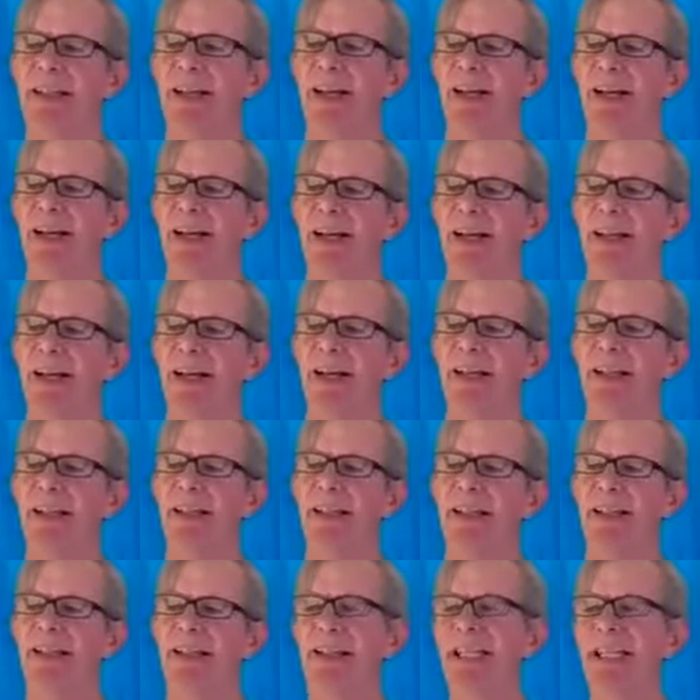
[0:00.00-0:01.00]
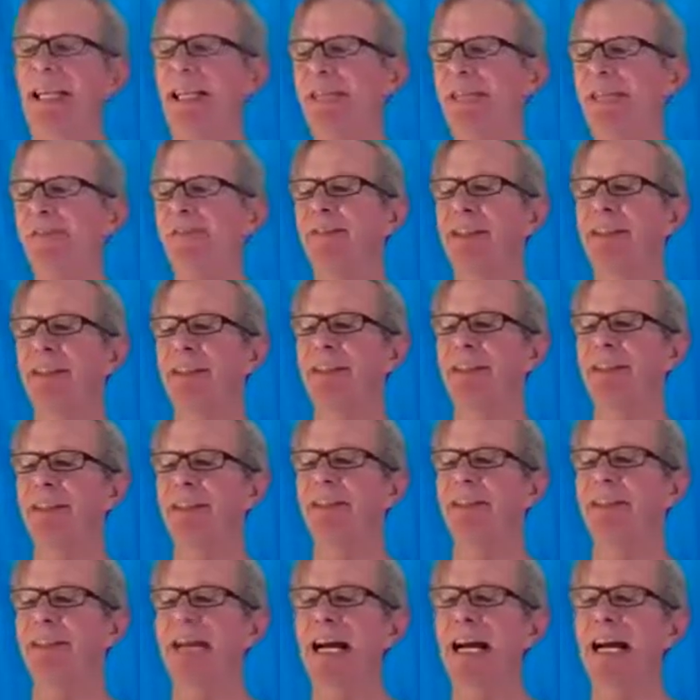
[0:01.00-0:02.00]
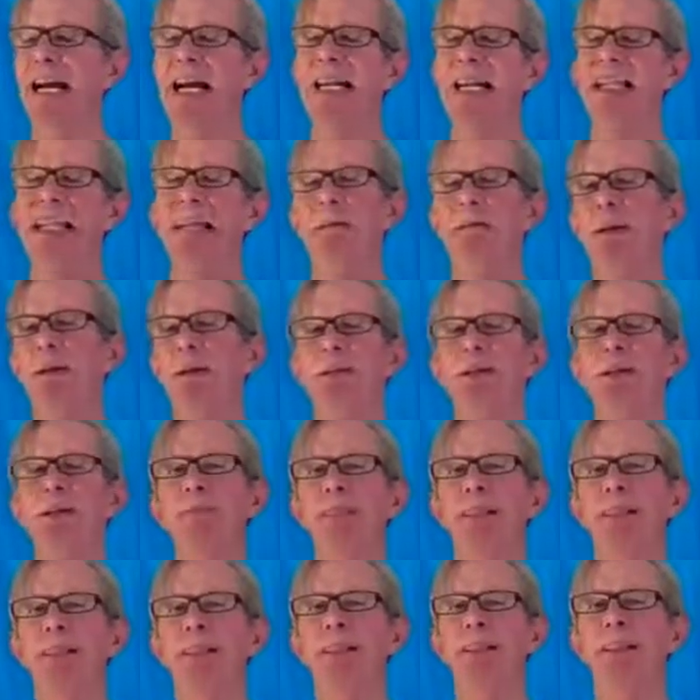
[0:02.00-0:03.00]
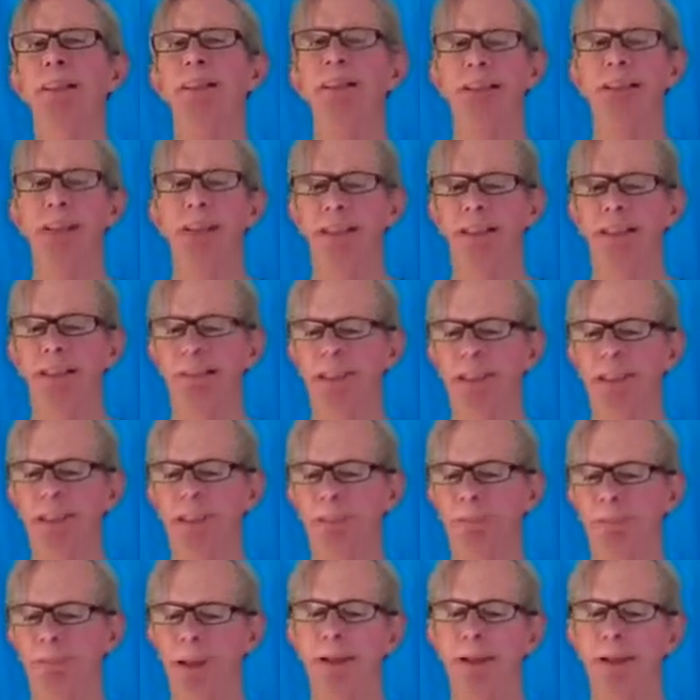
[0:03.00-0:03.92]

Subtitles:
At the end of it, this guy came up to me in the